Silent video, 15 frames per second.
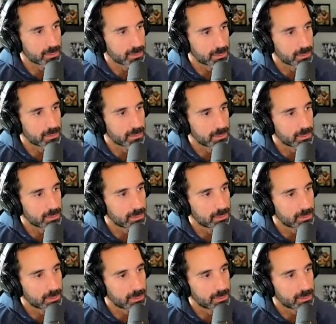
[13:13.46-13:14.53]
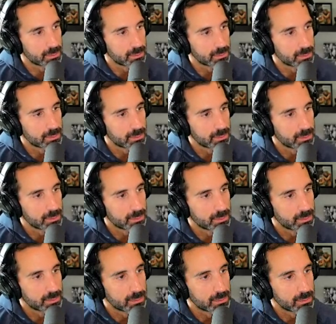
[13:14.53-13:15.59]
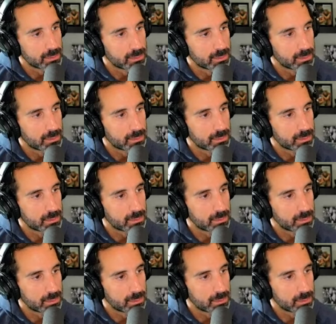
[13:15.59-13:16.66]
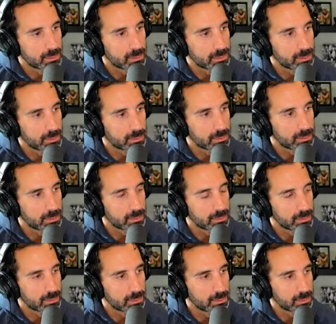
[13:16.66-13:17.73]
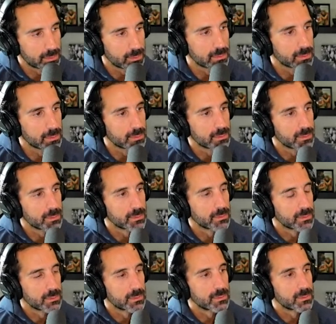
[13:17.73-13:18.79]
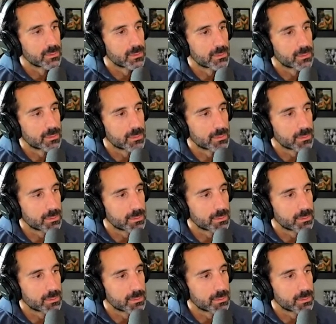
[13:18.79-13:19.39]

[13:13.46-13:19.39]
The person shown says nothing.